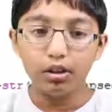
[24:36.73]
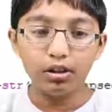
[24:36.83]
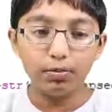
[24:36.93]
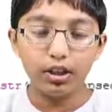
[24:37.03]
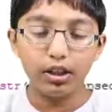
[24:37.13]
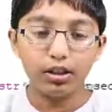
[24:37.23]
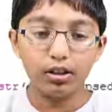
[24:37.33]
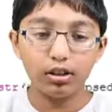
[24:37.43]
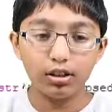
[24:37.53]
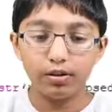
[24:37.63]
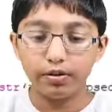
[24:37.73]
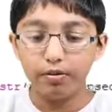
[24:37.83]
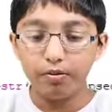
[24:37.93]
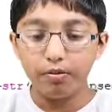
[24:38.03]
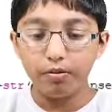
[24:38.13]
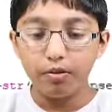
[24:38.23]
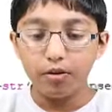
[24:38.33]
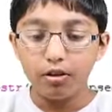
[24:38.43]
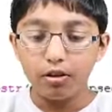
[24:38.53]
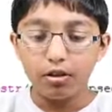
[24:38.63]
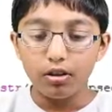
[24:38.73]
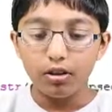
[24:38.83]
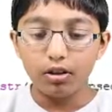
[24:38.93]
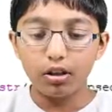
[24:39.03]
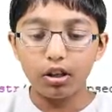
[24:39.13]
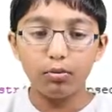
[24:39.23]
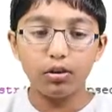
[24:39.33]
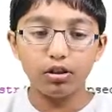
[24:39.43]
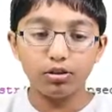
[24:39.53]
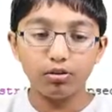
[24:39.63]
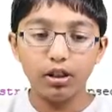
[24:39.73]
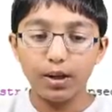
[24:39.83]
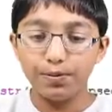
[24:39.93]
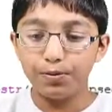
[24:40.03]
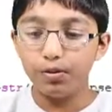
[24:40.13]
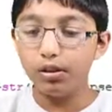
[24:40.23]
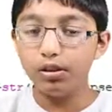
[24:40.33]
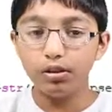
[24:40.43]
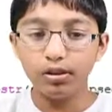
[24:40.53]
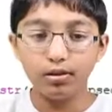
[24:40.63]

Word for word: space time underscore elapsed one